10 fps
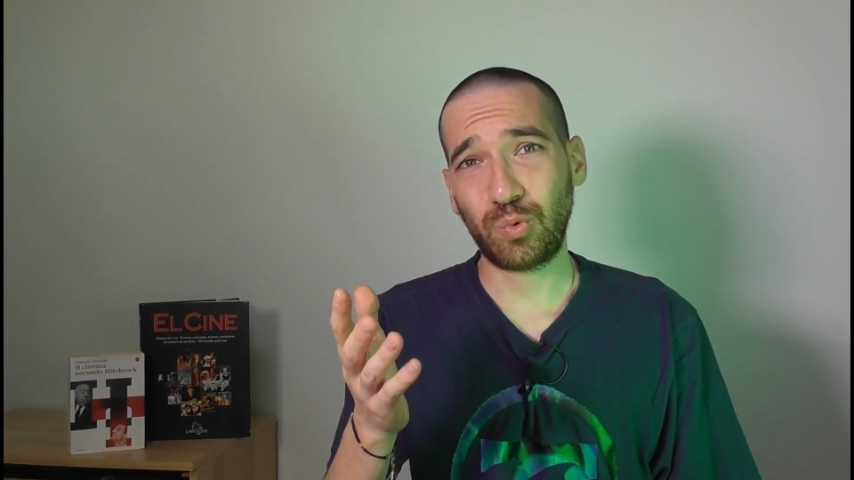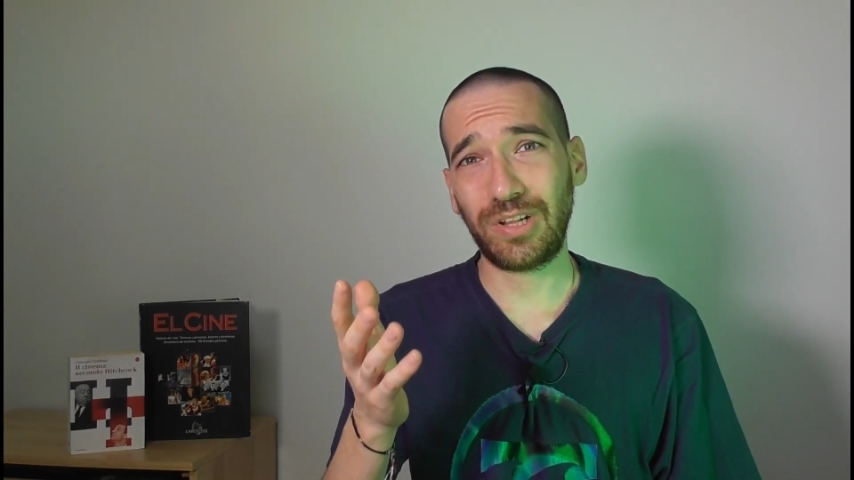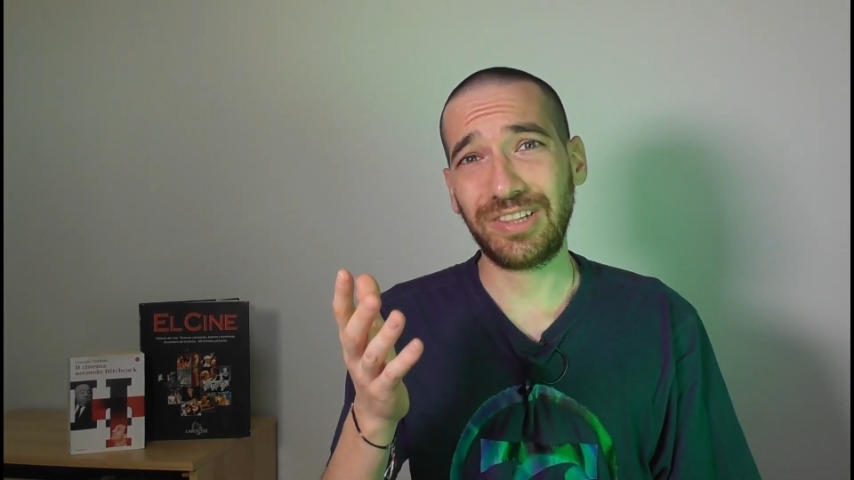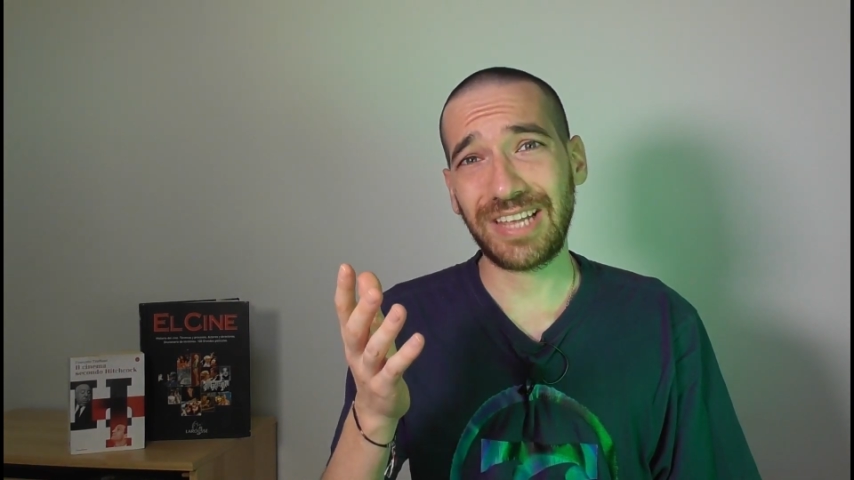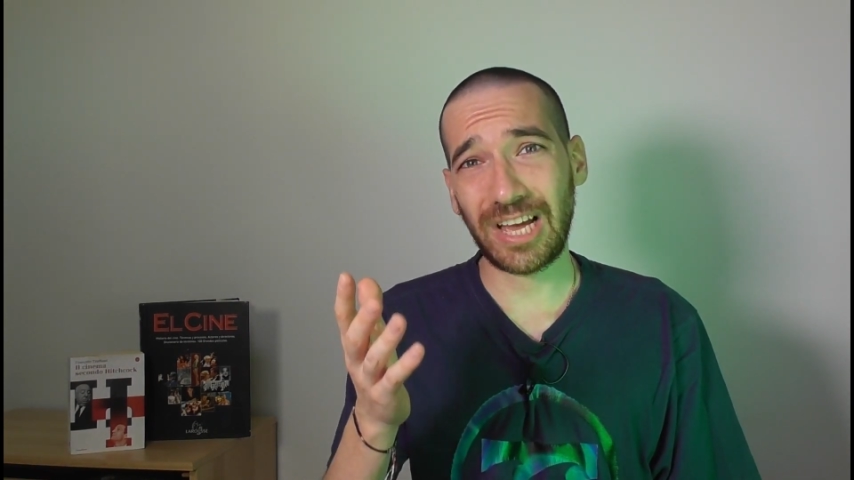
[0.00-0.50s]

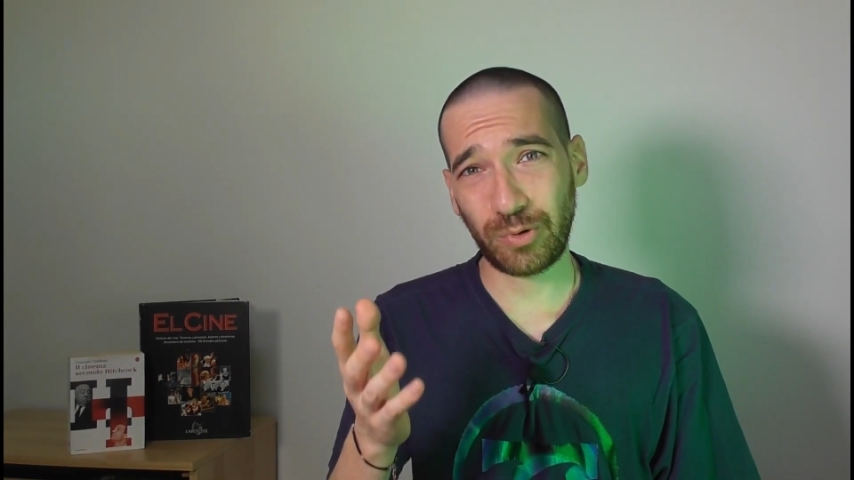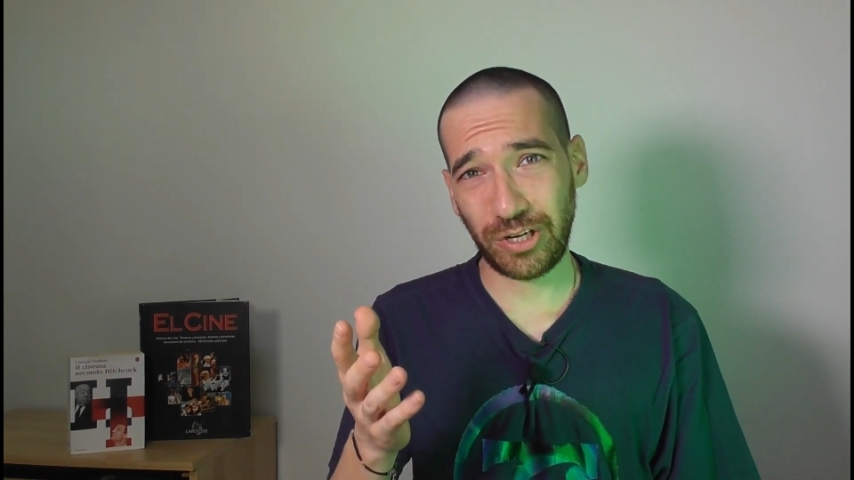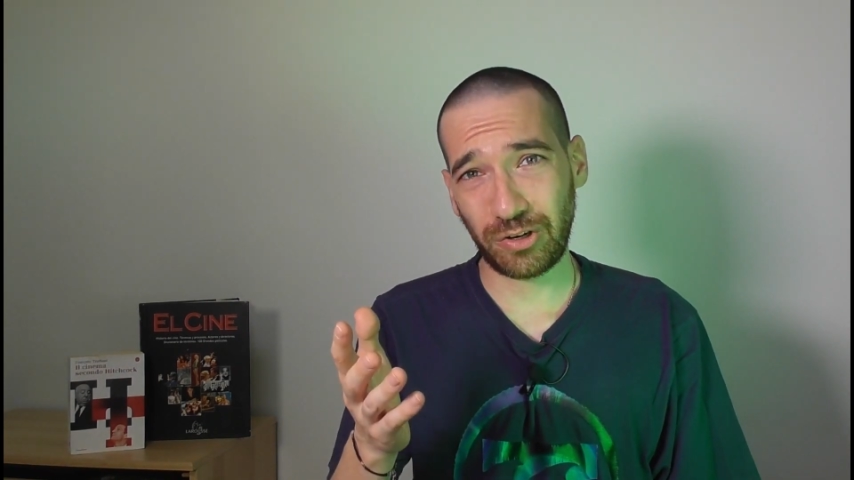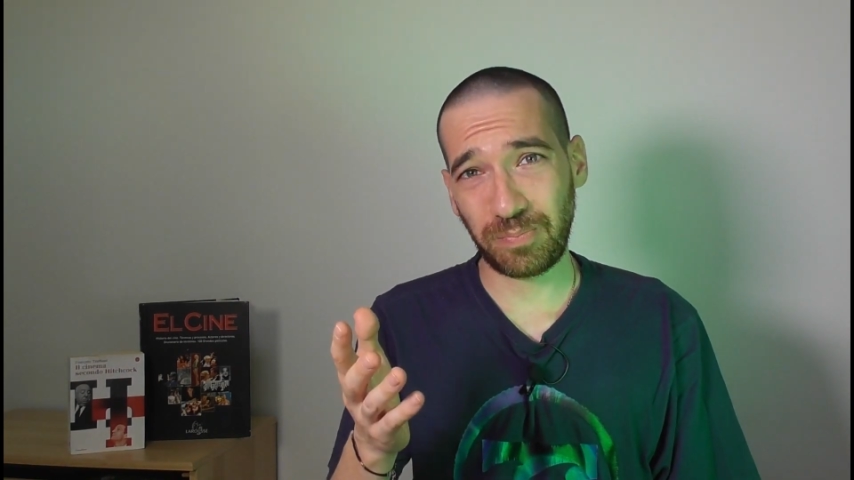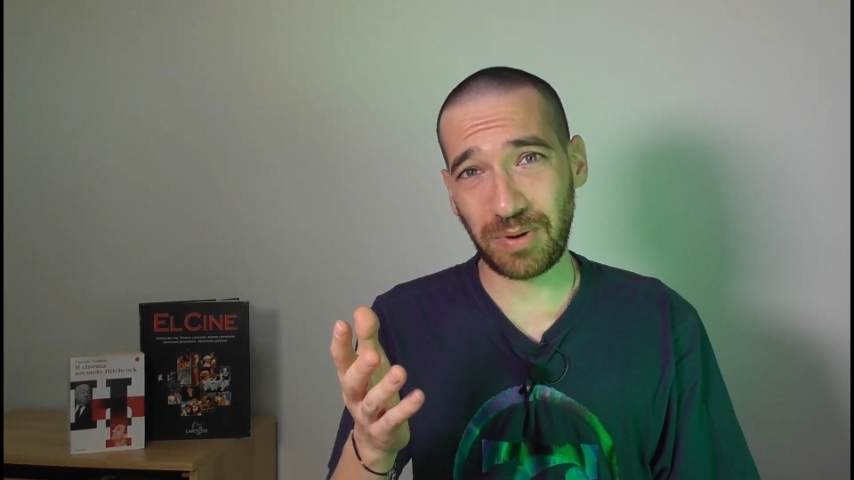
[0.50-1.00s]
while
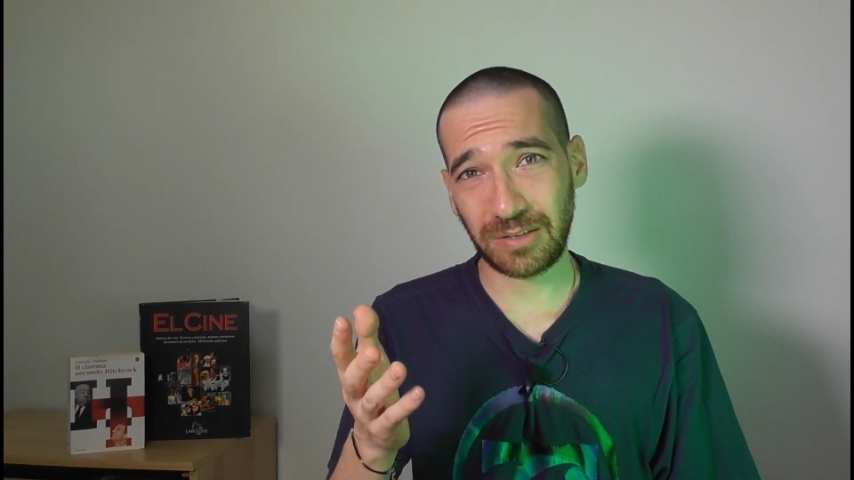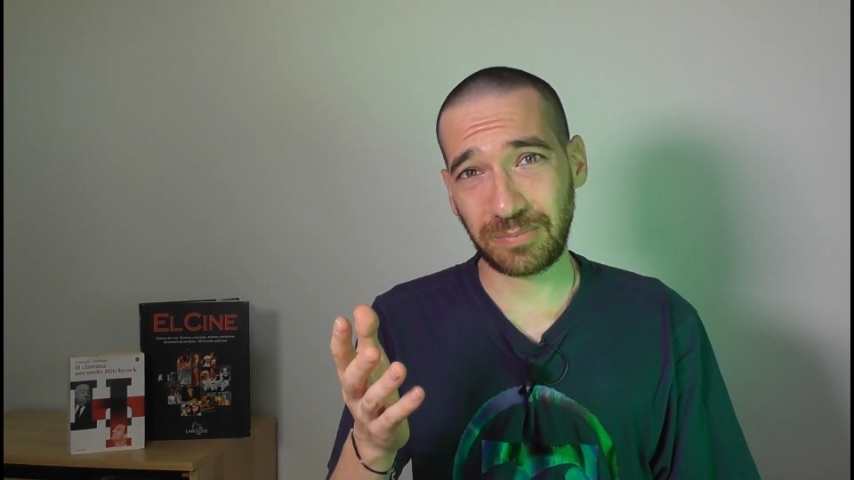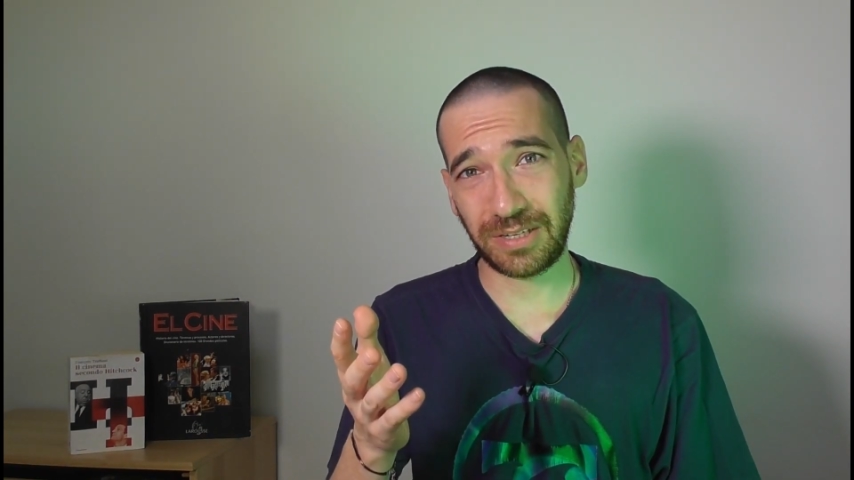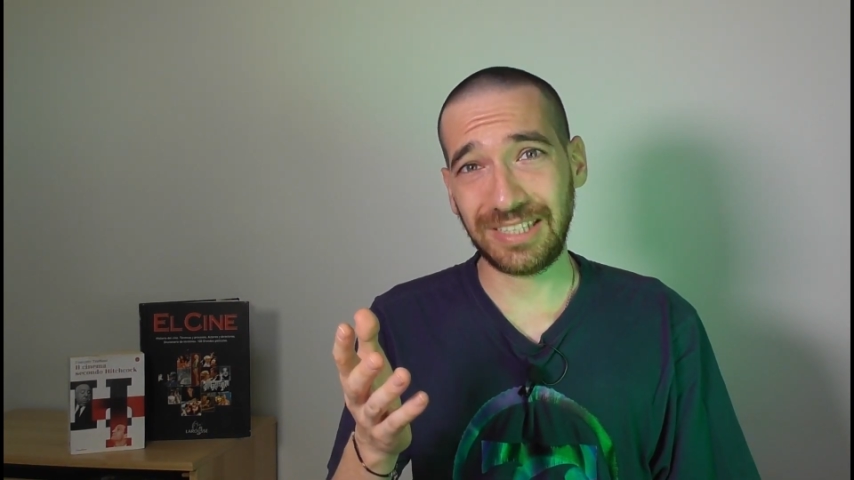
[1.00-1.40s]
narrator Barbara